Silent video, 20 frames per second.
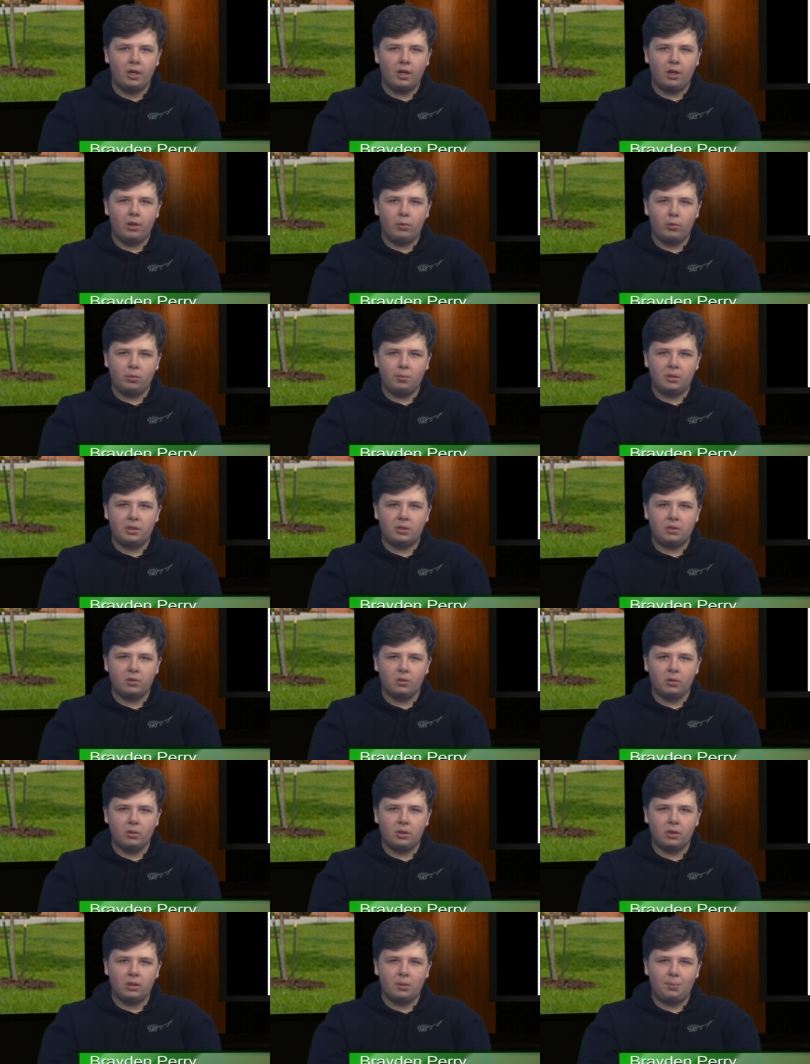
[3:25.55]
and will be
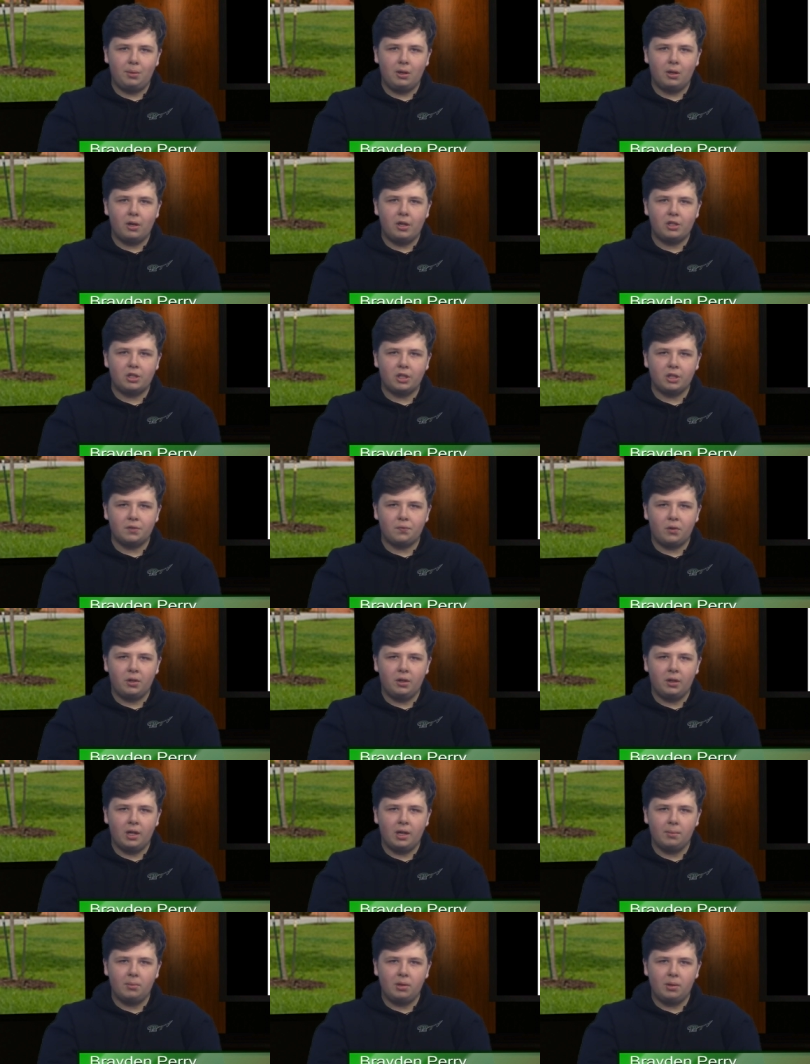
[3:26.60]
sold in the PRHS front
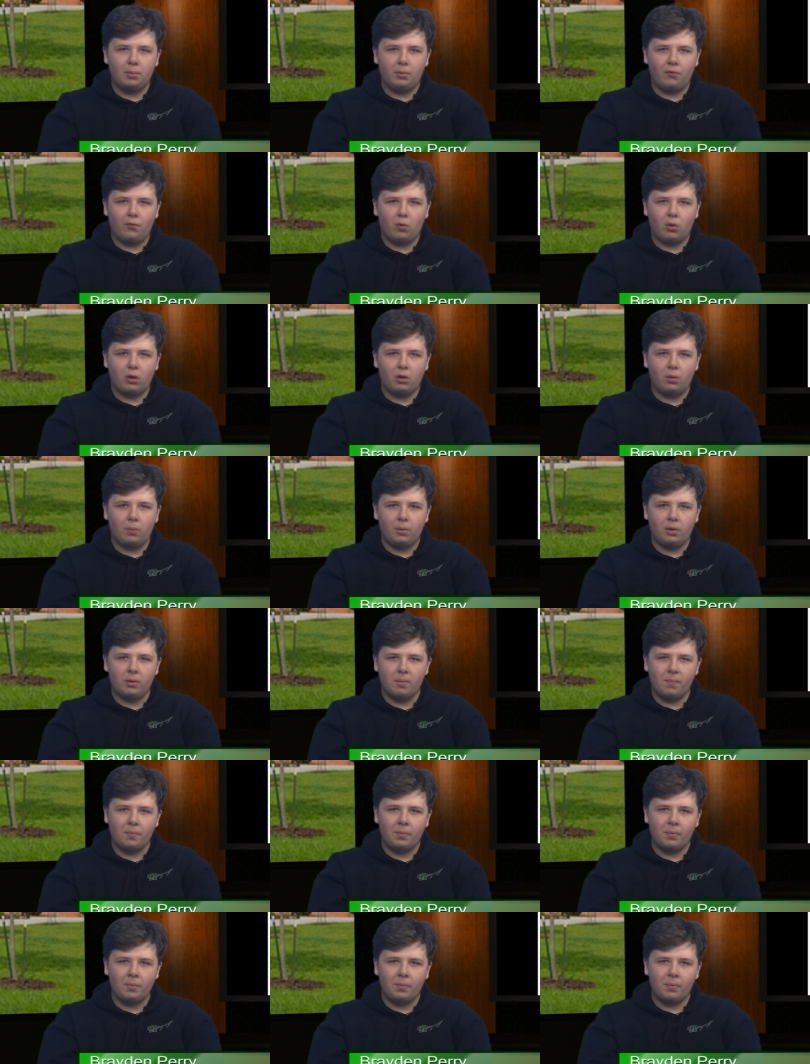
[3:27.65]
lobby before homeroom.